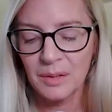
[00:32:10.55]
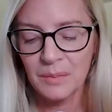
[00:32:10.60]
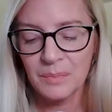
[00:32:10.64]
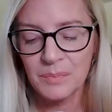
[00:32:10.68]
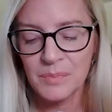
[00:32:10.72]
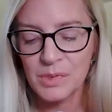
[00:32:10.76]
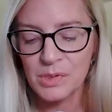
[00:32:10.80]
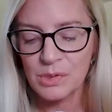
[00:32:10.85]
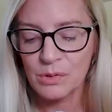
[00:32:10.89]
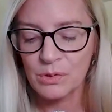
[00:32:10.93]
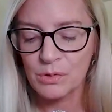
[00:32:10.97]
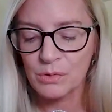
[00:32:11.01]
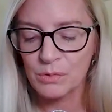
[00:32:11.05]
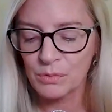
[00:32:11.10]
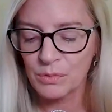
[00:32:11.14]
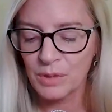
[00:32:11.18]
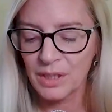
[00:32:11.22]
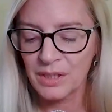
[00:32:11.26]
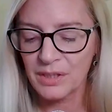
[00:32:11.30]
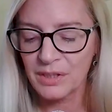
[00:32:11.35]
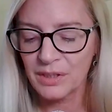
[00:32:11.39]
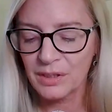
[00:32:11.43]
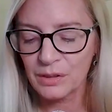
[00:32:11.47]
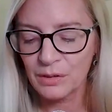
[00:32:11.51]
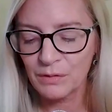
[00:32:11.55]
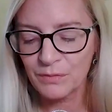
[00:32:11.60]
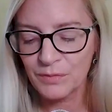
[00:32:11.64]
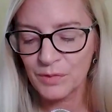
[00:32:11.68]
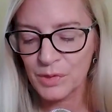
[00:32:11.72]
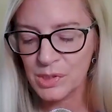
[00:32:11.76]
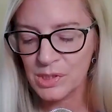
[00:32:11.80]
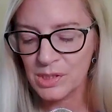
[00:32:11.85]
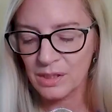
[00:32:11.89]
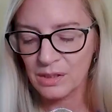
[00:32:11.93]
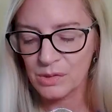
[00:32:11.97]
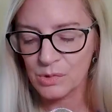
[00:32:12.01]
So I think the
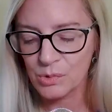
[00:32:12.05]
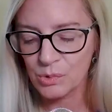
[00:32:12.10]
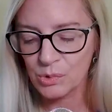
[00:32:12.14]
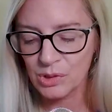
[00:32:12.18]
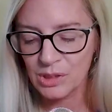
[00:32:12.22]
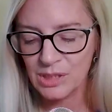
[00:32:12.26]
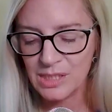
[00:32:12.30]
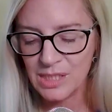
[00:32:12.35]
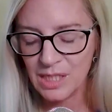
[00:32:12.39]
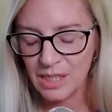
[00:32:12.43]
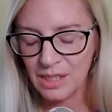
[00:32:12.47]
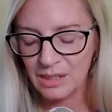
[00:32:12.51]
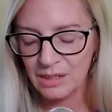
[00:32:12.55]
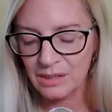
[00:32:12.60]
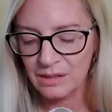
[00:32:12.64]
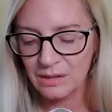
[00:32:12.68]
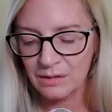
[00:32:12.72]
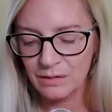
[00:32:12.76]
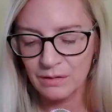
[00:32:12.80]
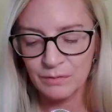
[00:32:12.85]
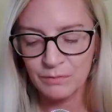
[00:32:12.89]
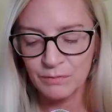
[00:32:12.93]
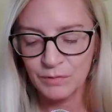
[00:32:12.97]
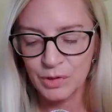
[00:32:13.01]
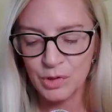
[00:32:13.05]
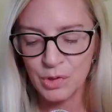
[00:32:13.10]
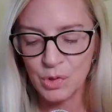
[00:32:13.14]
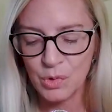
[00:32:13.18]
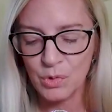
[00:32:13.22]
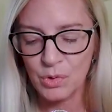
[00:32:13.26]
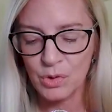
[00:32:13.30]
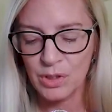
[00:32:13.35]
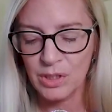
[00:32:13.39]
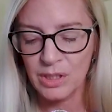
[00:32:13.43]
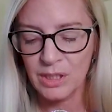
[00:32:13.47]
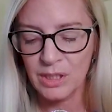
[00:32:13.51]
first thing is really taking an
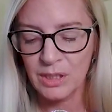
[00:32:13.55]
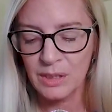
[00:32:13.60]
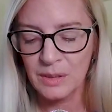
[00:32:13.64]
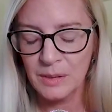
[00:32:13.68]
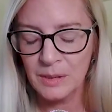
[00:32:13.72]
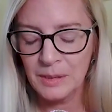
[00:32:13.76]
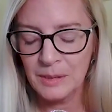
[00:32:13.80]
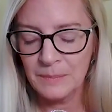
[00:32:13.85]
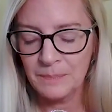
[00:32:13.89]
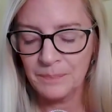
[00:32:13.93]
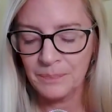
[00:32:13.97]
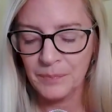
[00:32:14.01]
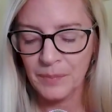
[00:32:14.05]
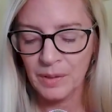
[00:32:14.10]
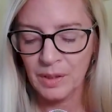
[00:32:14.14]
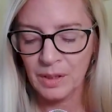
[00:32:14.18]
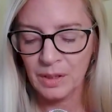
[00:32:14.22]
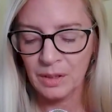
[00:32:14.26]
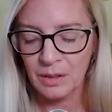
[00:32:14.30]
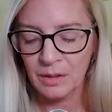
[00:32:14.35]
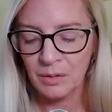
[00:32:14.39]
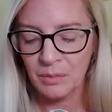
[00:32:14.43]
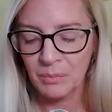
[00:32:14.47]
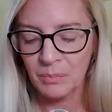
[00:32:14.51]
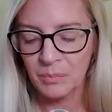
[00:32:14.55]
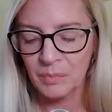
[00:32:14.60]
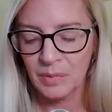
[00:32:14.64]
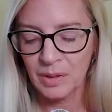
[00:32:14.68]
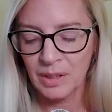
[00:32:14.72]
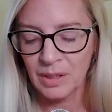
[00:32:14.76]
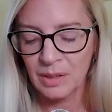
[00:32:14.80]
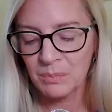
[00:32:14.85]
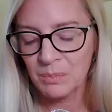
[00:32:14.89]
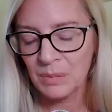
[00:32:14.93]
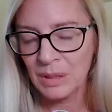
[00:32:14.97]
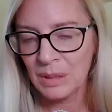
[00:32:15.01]
inventory, and
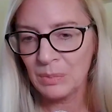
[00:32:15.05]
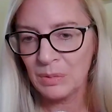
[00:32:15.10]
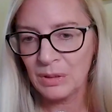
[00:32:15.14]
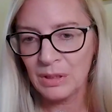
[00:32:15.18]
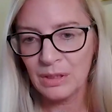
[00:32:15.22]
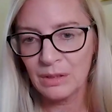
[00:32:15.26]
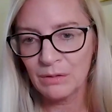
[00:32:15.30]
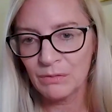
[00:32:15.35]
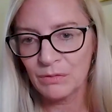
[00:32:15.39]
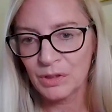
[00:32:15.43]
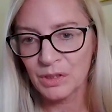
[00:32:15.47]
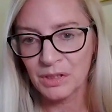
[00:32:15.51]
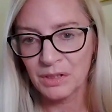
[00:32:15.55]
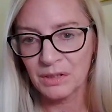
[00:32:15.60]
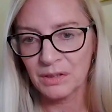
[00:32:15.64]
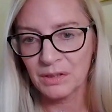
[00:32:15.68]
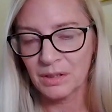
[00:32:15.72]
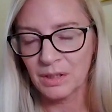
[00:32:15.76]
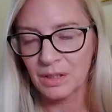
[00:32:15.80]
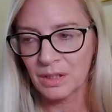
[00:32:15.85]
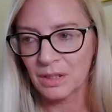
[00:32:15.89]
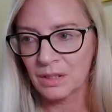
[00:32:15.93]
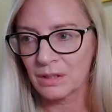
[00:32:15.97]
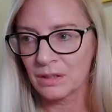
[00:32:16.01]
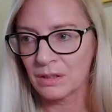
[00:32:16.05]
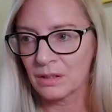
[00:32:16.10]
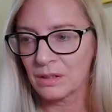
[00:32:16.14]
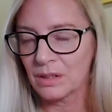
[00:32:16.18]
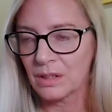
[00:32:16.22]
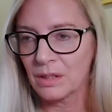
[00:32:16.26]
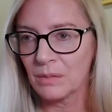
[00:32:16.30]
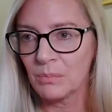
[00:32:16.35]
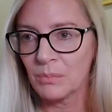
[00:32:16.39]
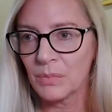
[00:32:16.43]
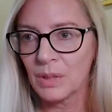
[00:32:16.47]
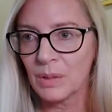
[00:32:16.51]
maybe even
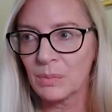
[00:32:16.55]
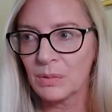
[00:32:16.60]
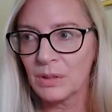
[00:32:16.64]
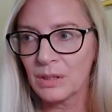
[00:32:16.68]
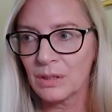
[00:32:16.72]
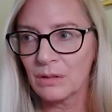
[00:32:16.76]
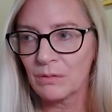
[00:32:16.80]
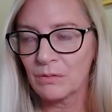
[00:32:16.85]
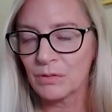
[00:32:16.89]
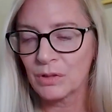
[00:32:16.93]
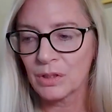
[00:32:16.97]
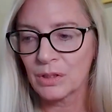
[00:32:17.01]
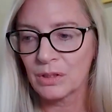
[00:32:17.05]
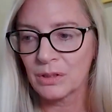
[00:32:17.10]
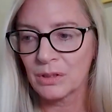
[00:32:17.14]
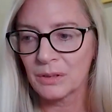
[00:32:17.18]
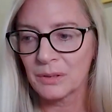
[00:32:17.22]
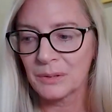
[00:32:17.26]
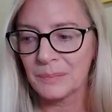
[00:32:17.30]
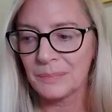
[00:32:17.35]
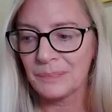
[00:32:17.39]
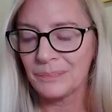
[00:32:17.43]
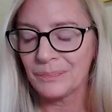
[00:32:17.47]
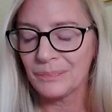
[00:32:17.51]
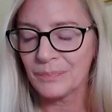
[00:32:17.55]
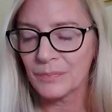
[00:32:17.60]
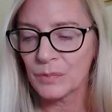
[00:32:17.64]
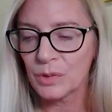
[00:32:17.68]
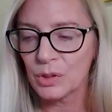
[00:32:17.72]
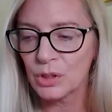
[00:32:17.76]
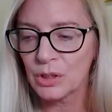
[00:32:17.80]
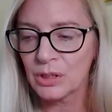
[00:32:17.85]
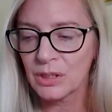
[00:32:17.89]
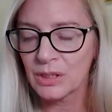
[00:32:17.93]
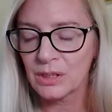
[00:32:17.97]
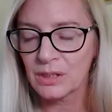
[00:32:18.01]
a
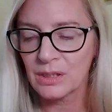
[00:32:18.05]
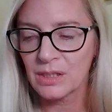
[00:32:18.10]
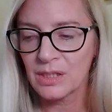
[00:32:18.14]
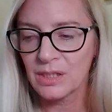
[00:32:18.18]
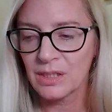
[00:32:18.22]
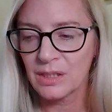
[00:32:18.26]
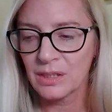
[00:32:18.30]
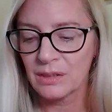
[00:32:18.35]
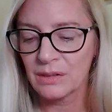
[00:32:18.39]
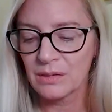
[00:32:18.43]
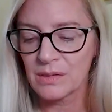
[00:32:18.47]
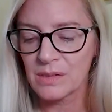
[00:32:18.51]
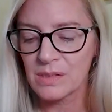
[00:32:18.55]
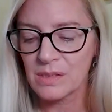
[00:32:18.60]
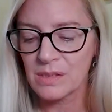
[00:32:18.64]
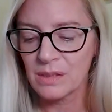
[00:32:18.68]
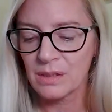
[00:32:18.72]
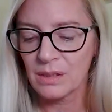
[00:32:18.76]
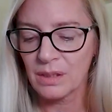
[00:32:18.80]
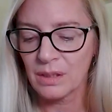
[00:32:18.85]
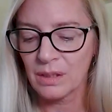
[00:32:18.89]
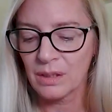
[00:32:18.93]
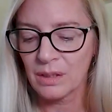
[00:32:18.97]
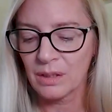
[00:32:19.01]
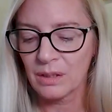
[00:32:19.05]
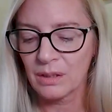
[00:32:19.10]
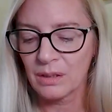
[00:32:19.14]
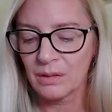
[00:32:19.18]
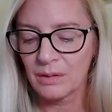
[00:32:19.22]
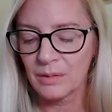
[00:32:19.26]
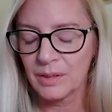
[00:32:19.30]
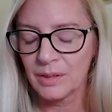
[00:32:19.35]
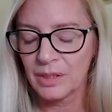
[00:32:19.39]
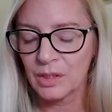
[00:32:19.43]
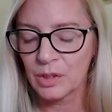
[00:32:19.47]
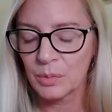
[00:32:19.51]
look at things
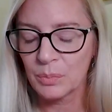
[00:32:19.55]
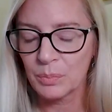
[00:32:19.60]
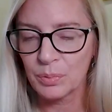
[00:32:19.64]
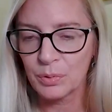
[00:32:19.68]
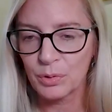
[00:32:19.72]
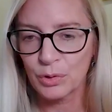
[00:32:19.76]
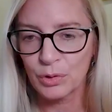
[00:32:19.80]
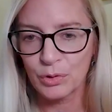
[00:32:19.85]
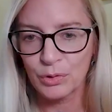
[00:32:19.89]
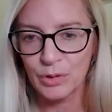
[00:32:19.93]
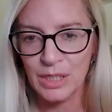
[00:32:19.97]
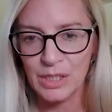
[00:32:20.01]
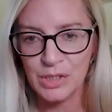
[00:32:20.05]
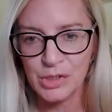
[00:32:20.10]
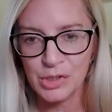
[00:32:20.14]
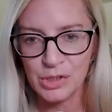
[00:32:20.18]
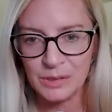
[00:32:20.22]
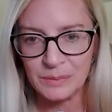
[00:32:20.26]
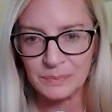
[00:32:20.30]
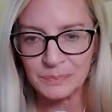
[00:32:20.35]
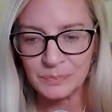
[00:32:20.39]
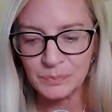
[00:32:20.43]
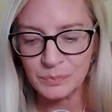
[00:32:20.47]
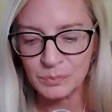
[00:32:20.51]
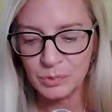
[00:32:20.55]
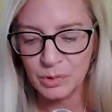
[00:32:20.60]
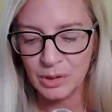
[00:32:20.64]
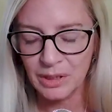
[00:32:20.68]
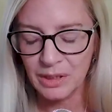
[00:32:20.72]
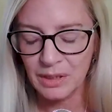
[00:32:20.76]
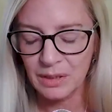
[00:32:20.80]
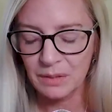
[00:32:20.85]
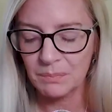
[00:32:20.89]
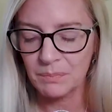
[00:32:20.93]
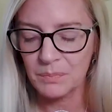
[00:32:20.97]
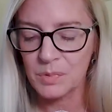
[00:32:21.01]
in a progression,
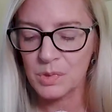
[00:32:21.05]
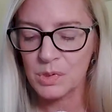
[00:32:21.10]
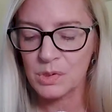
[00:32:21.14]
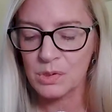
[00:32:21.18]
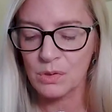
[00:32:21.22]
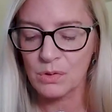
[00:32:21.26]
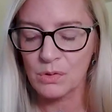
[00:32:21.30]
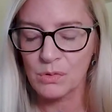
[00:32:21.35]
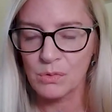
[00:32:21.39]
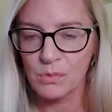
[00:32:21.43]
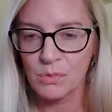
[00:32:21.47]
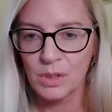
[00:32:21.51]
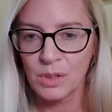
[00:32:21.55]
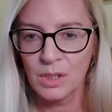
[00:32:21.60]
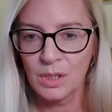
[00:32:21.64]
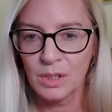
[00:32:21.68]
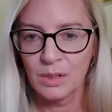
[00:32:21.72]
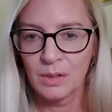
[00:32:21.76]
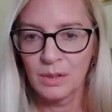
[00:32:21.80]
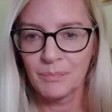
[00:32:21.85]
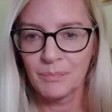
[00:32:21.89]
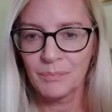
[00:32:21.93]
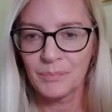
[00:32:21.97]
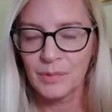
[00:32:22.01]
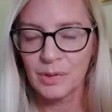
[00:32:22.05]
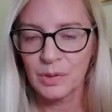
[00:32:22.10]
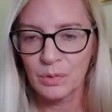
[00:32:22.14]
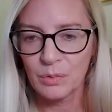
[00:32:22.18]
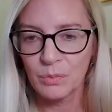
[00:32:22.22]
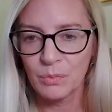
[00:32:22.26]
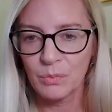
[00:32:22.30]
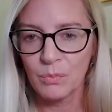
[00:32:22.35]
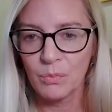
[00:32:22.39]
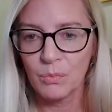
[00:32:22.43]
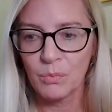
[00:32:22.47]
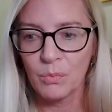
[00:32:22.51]
right? So,
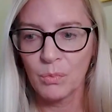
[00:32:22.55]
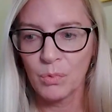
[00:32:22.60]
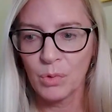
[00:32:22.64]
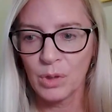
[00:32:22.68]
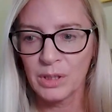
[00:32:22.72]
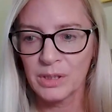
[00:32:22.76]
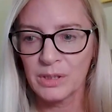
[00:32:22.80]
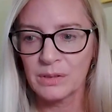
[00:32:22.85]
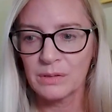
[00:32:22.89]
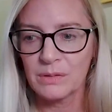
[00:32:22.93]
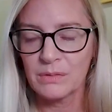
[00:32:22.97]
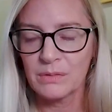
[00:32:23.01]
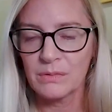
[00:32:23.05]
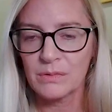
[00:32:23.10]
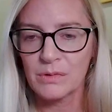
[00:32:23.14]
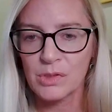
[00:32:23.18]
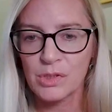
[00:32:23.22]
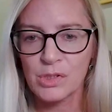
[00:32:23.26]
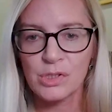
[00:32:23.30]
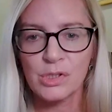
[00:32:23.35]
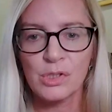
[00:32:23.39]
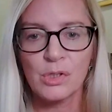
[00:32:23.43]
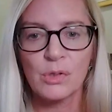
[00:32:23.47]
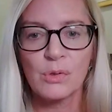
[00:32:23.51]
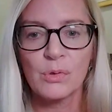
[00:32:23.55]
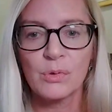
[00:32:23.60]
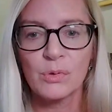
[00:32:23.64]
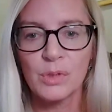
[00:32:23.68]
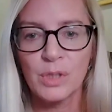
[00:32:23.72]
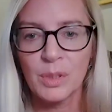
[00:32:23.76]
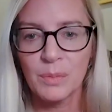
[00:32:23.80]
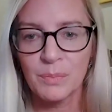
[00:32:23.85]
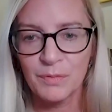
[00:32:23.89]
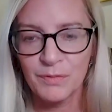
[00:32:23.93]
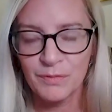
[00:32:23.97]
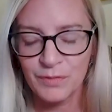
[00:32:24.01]
what
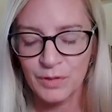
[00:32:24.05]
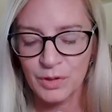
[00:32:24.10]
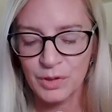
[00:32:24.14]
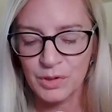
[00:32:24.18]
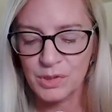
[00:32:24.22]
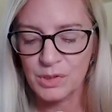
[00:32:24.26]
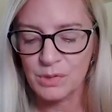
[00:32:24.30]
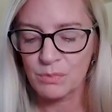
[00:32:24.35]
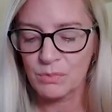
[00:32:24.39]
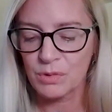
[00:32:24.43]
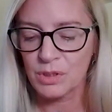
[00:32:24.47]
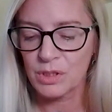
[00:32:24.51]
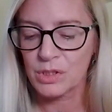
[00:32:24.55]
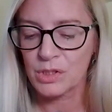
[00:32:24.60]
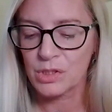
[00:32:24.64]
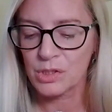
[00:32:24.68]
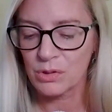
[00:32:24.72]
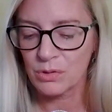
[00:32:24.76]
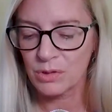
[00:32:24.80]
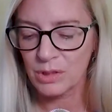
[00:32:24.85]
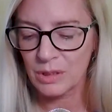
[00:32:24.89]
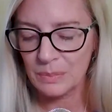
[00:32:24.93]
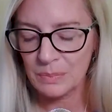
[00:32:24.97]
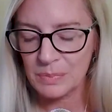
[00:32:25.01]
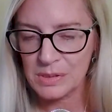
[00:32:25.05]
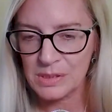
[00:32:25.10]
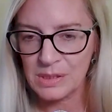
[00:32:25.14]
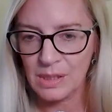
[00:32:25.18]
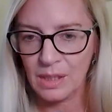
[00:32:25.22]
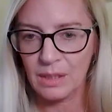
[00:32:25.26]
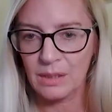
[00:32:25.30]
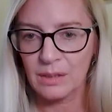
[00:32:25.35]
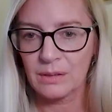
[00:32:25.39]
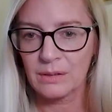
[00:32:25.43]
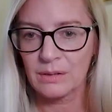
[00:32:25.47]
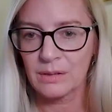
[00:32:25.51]
showed up first, what showed up
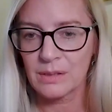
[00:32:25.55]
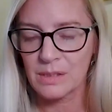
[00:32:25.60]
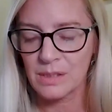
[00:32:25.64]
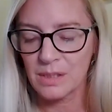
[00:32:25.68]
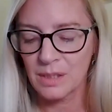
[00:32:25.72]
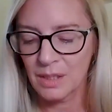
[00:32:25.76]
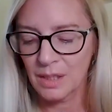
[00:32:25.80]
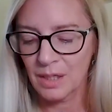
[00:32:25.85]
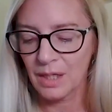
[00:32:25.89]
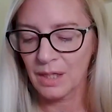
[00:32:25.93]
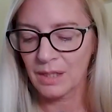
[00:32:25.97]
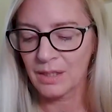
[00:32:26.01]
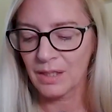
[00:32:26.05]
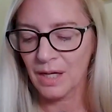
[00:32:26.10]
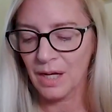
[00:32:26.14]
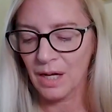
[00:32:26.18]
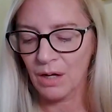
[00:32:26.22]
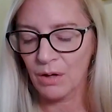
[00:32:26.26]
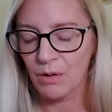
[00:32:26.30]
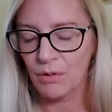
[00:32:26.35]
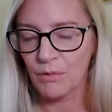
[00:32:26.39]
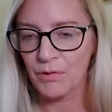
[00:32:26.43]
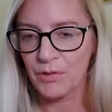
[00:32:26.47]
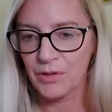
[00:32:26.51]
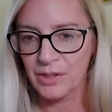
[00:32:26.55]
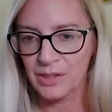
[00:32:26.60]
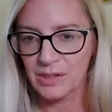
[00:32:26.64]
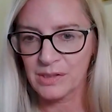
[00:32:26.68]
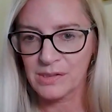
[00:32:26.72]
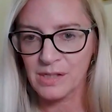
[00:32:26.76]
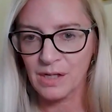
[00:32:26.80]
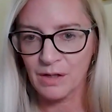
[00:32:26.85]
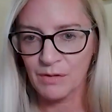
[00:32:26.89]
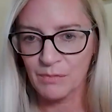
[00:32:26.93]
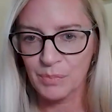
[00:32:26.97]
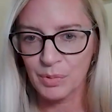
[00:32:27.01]
second, and how
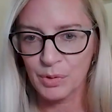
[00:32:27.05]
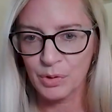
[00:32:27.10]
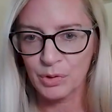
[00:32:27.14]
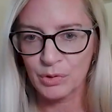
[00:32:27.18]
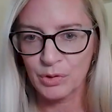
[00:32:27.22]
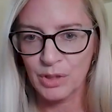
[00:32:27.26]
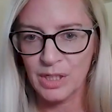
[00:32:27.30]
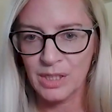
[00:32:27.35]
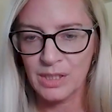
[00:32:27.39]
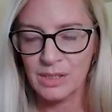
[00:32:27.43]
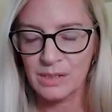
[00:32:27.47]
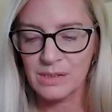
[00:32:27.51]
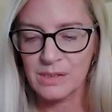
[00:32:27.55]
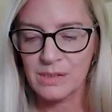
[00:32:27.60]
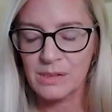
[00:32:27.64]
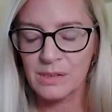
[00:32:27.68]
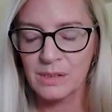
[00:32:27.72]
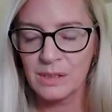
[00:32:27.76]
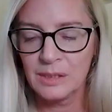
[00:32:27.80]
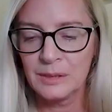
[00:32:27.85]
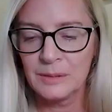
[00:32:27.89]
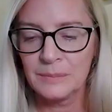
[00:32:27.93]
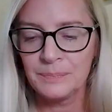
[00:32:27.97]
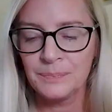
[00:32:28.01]
things have progressed,